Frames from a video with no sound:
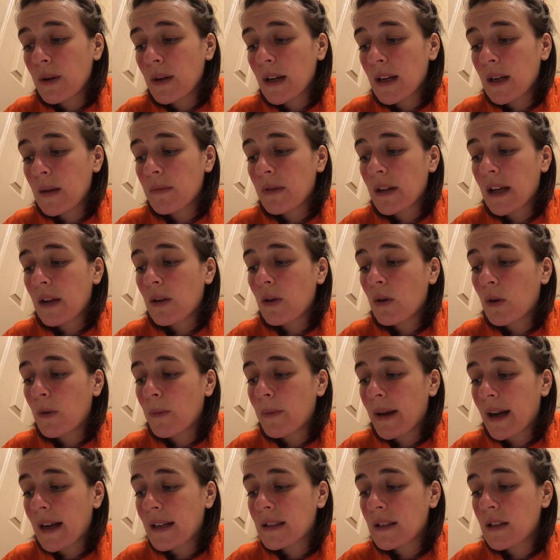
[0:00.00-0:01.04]
and apply cold
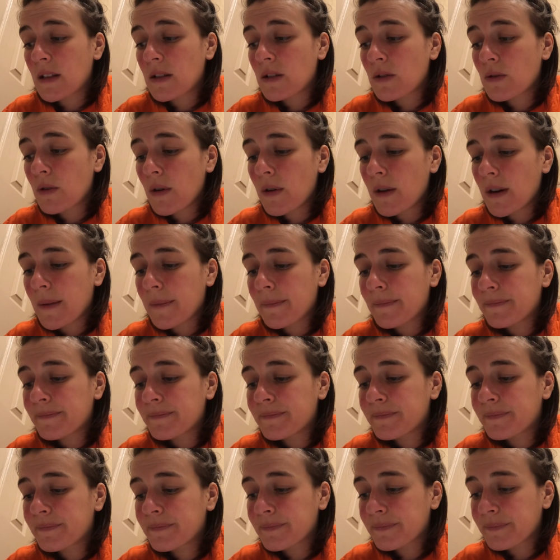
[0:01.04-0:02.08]
packs to the scrotum.
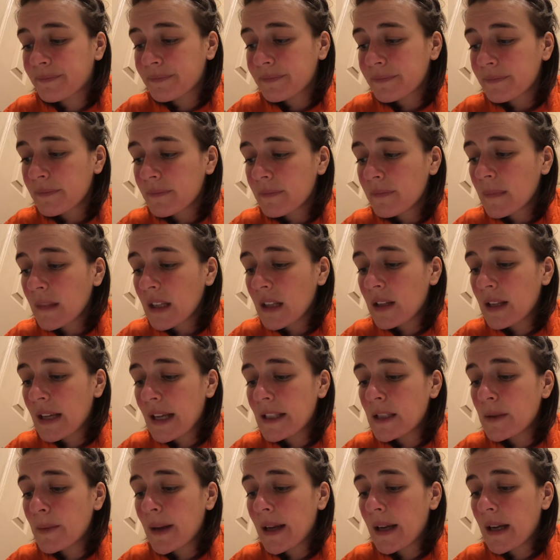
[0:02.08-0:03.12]

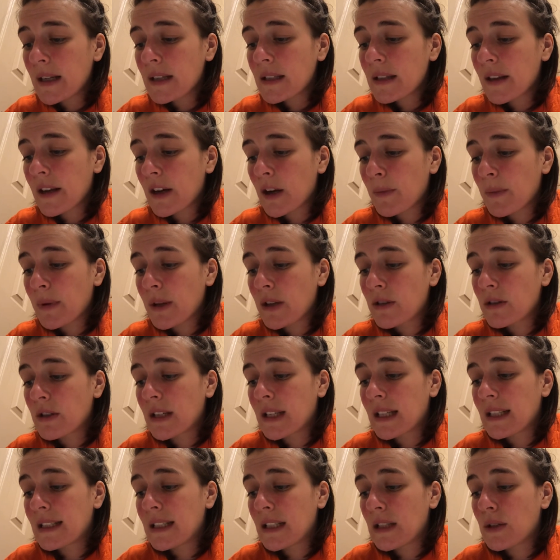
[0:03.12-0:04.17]
Antibiotic therapy usually
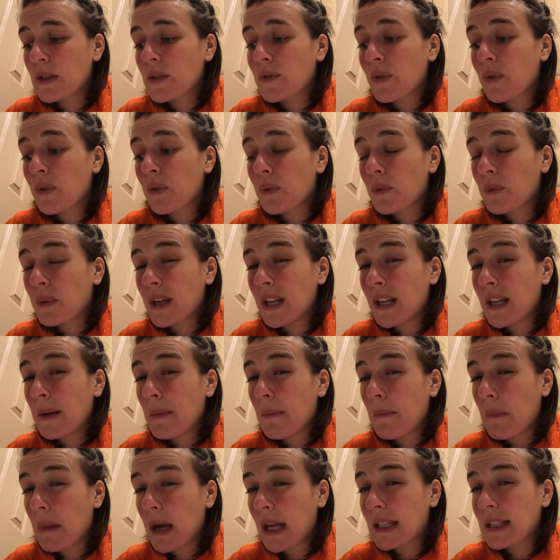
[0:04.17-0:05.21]
continues for 3
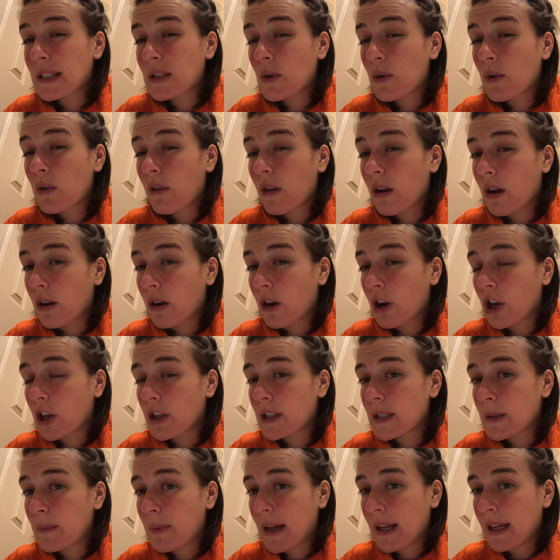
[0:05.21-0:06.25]
months or longer,
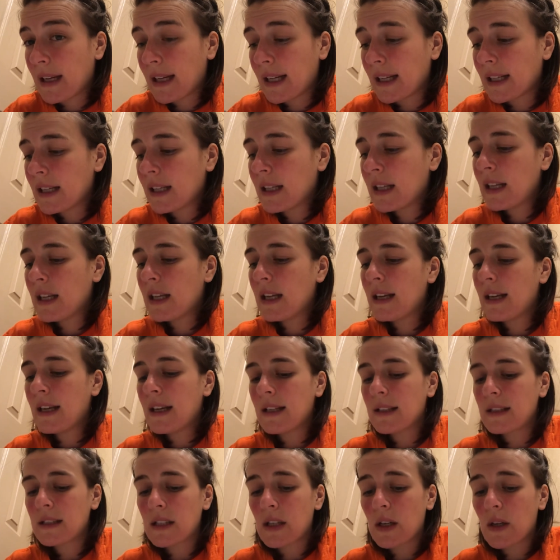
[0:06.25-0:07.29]
depending.
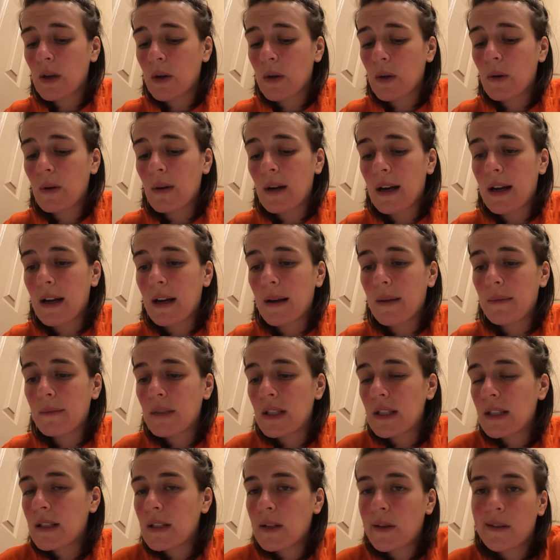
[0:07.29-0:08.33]
So
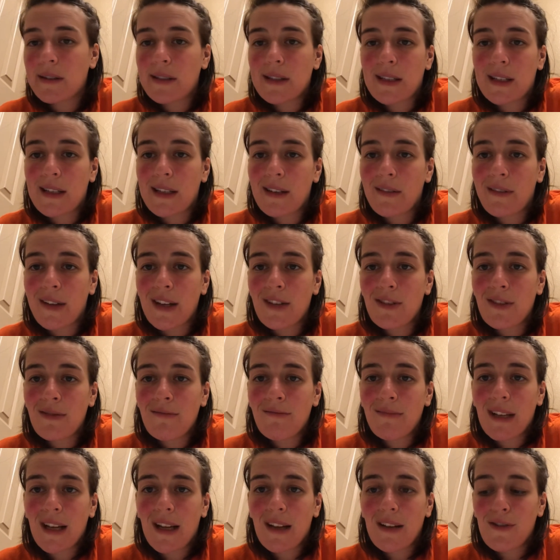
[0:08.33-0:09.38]
just know it's an infection,
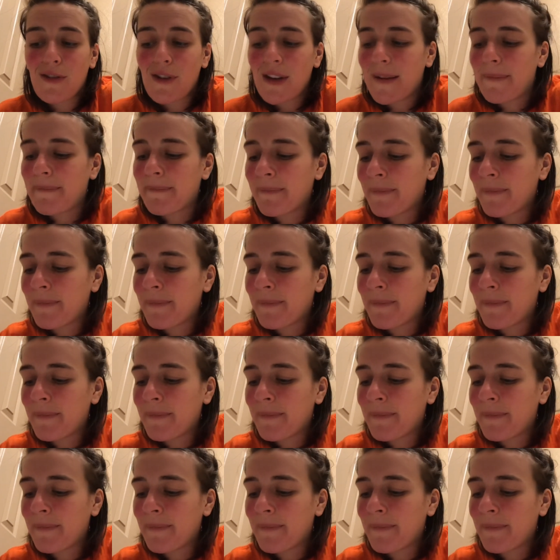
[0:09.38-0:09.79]
we gotta treat it.